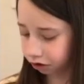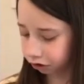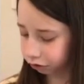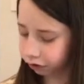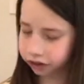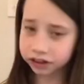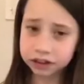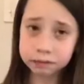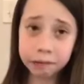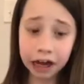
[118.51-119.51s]
green
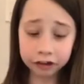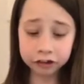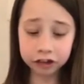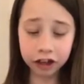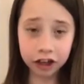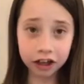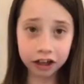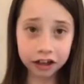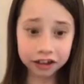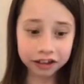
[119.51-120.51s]

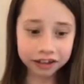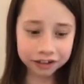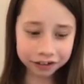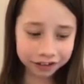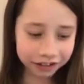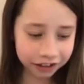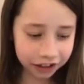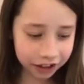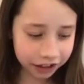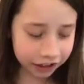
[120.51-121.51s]
spatula.
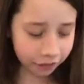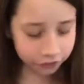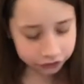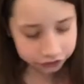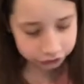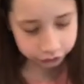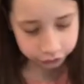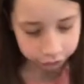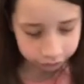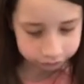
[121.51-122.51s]
Now I'm gonna do